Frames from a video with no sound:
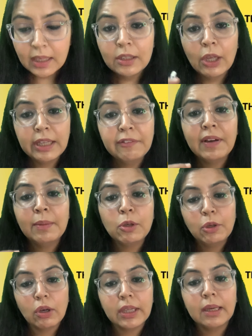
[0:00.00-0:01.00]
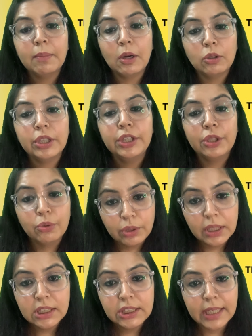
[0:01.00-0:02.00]
Now, if I'm talking about a
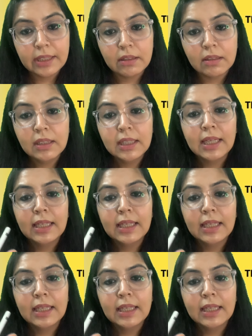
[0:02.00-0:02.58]
neuter gender,